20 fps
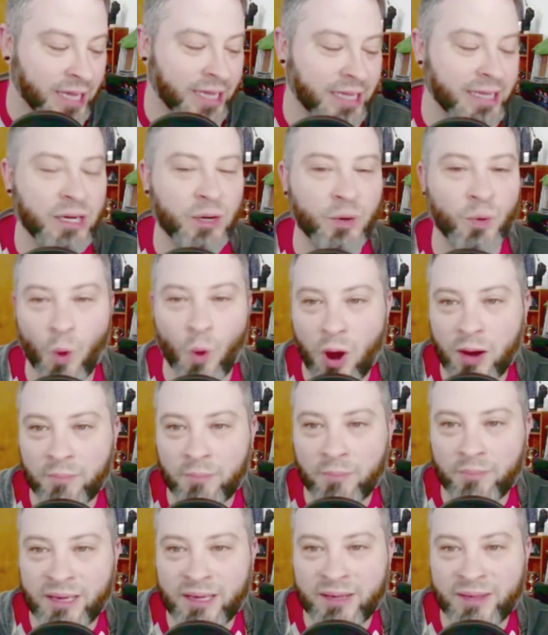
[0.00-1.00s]
he didn't want to
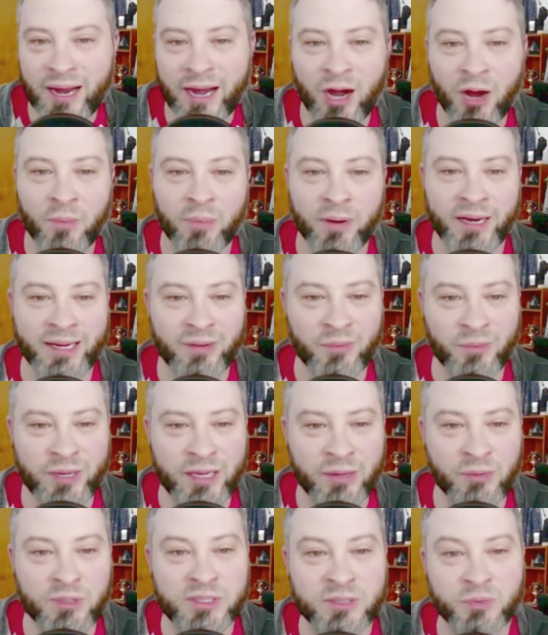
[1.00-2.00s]
be there, but
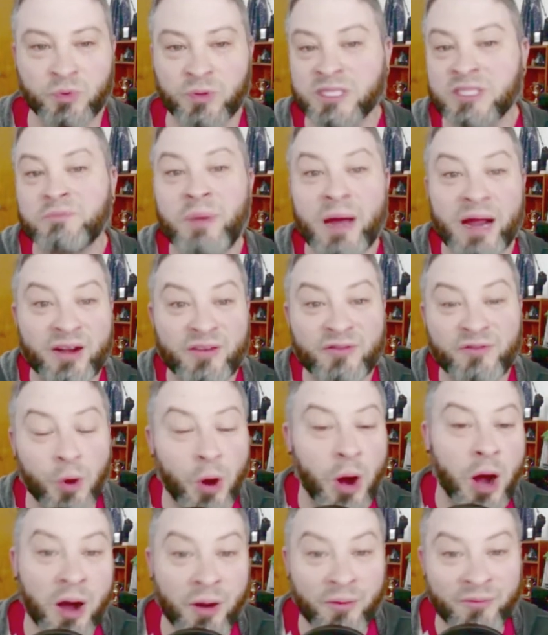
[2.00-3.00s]
he was
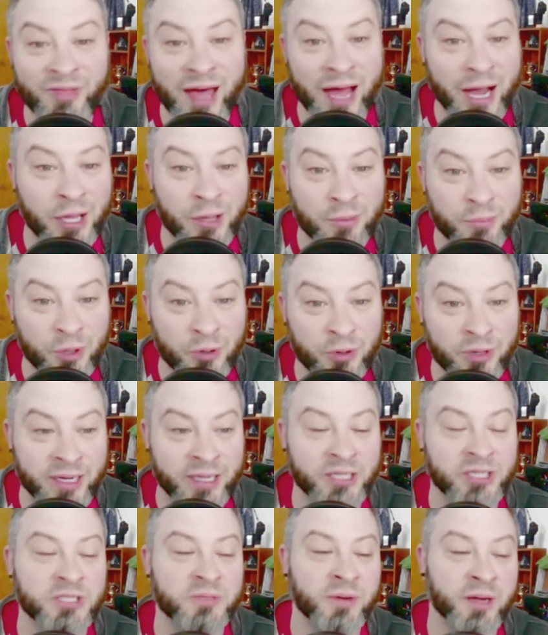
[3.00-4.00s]
respectful of that community
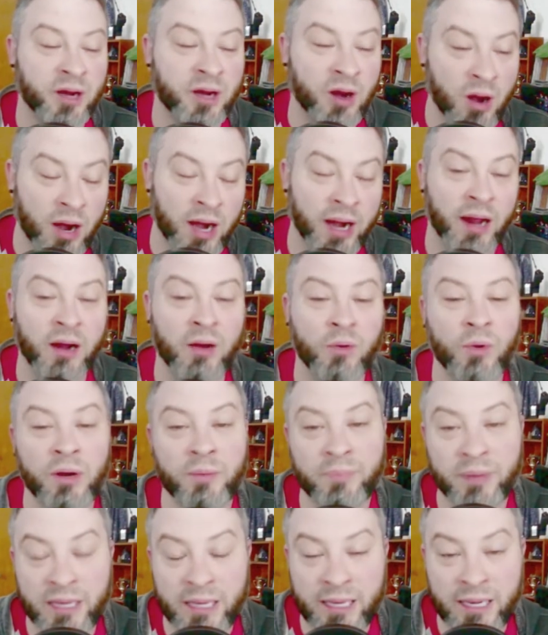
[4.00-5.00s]
and just like, all right, I don't want to
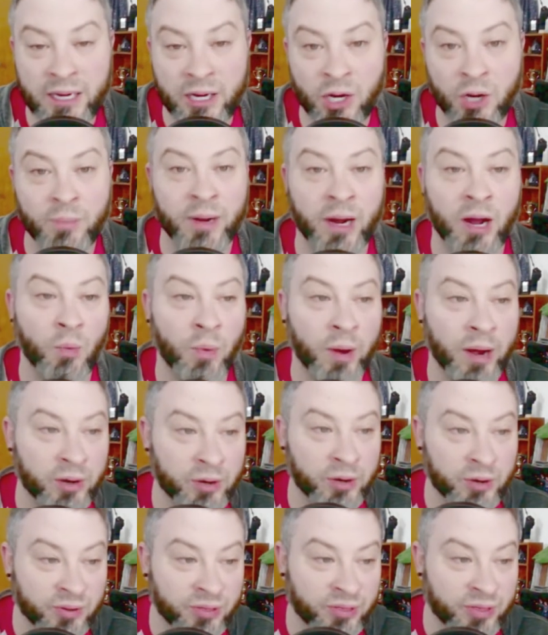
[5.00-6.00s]
be here, but I'll wear
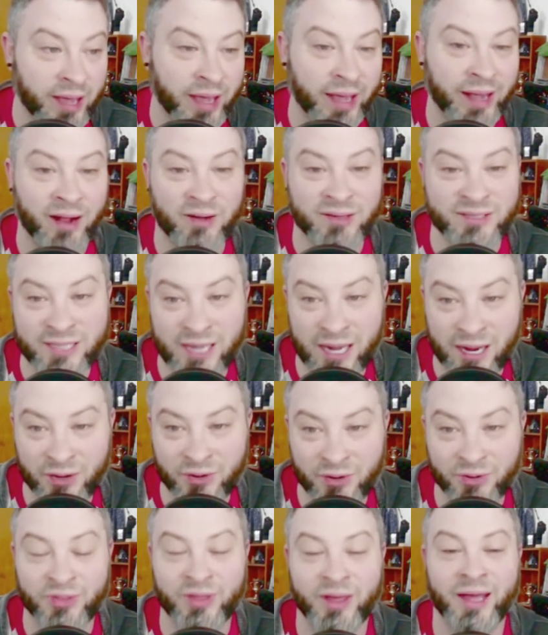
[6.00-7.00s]
your thing. I'll sign
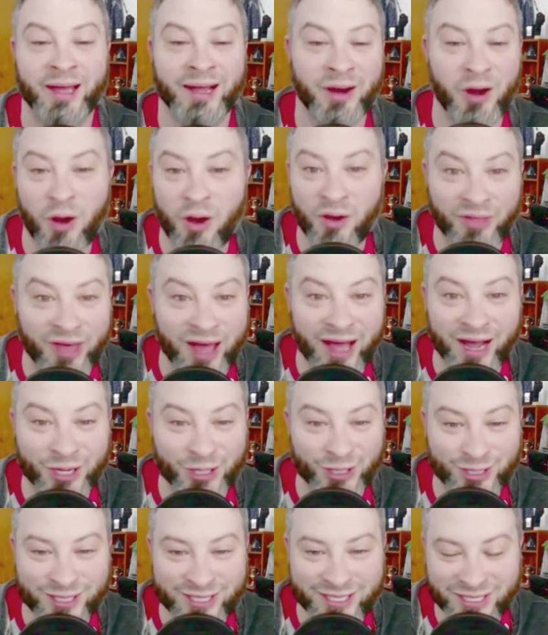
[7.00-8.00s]
your thing and all that
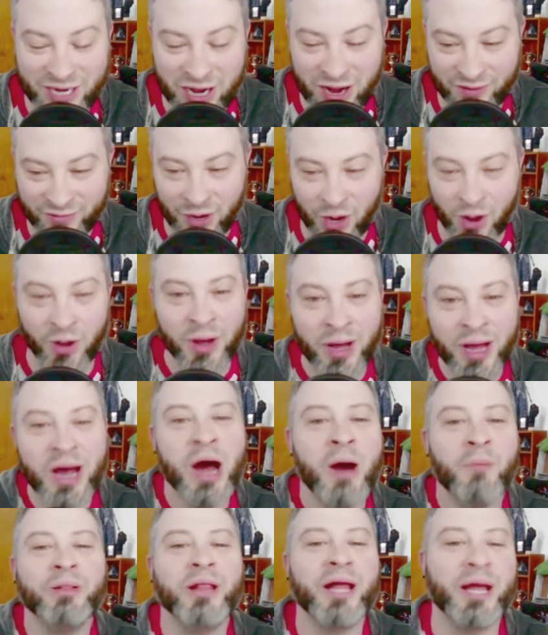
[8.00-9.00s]
good stuff. And I'll
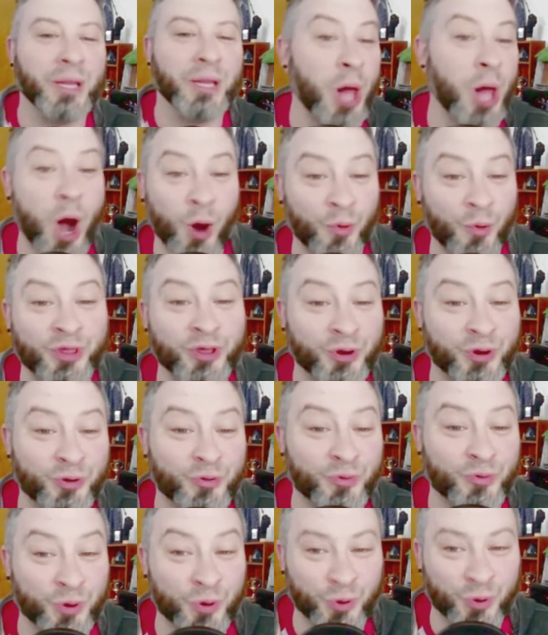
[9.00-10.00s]
play along with your
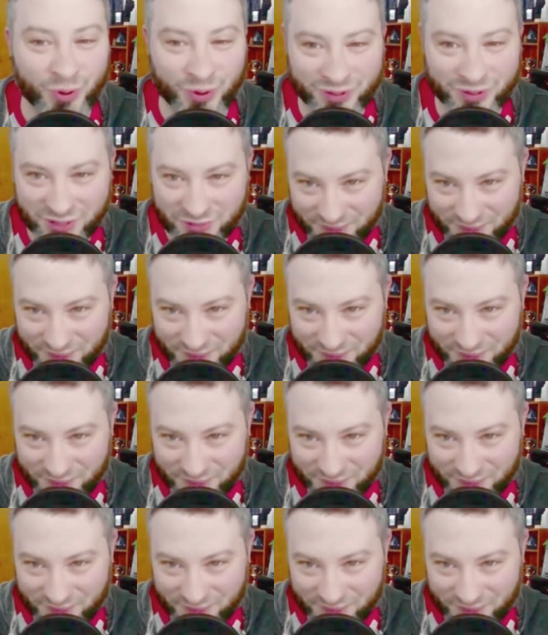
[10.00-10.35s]
rules.